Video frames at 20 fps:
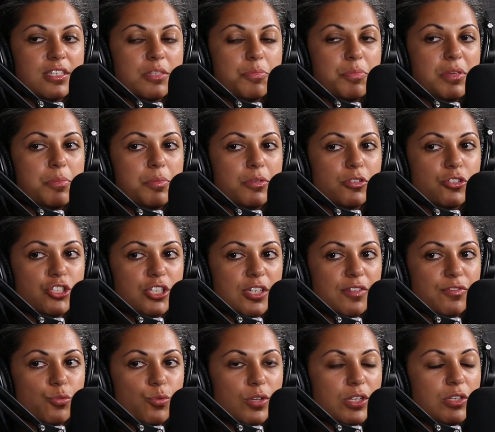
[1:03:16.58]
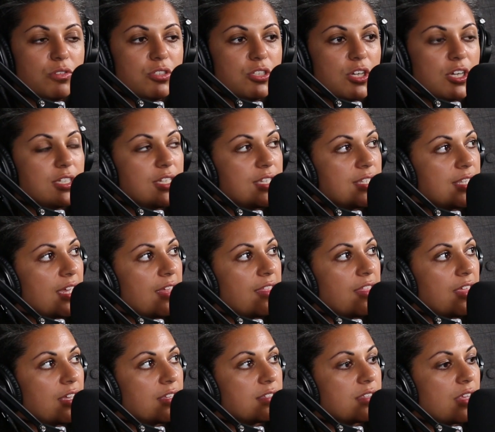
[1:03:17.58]
is people shift when you start to say
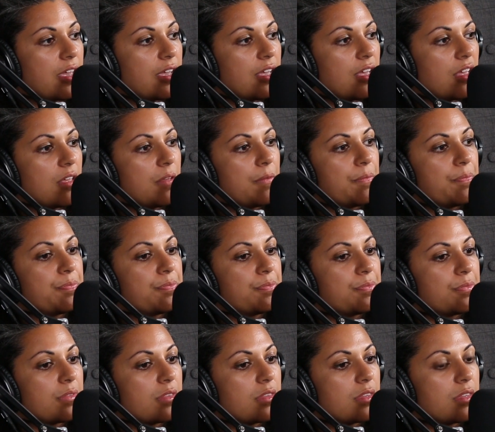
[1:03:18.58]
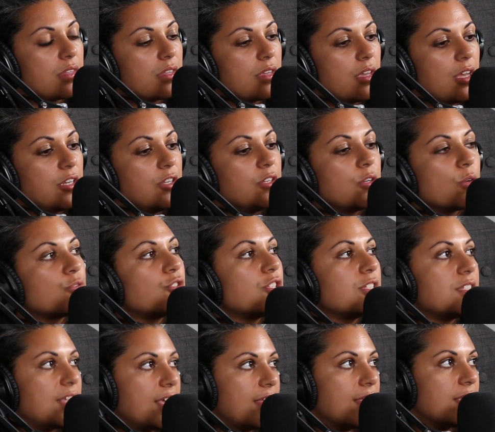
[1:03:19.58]
things like, and you don't
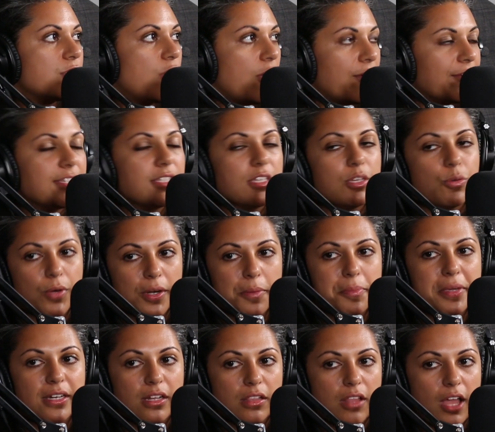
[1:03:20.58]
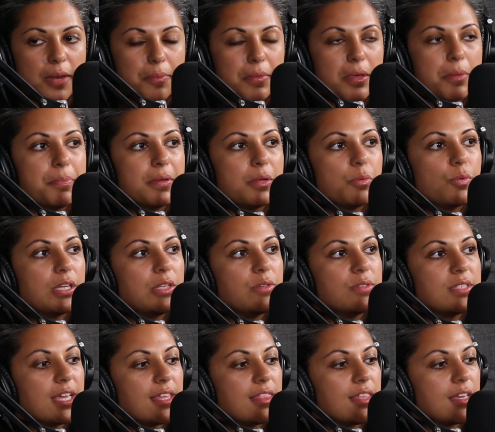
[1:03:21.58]
just say this, obviously you want to be in alignment, but when you
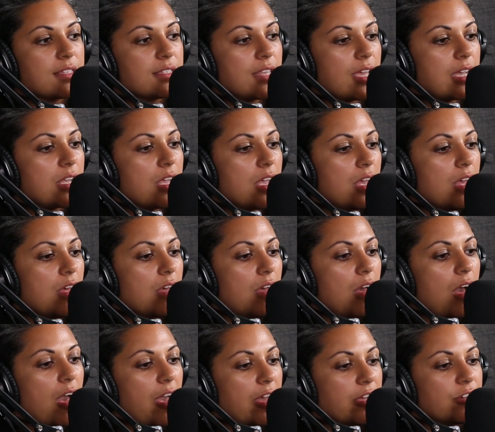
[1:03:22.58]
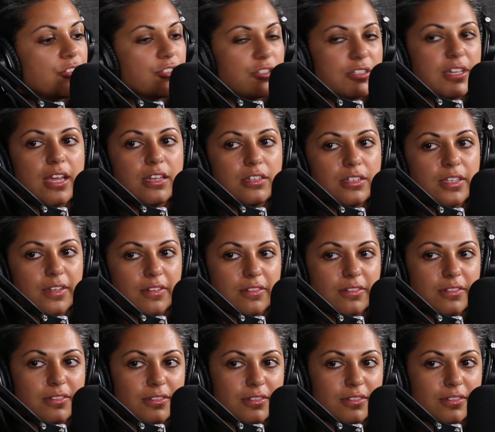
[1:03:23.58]
say things like, I understand you.